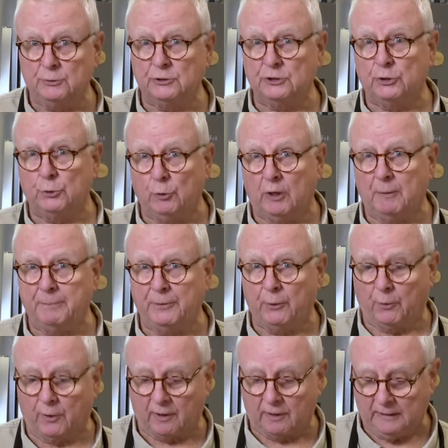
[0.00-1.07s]
screw up
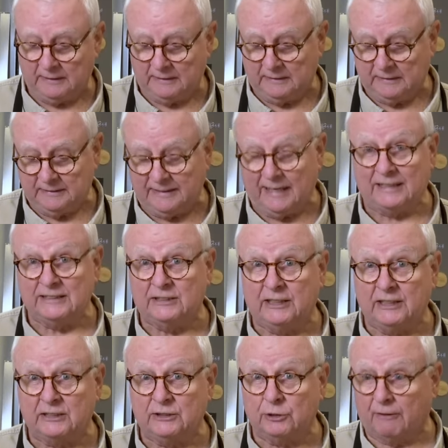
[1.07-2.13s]
your
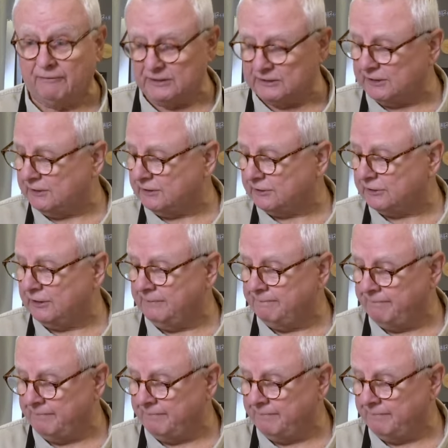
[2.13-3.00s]
nonstick surfaces.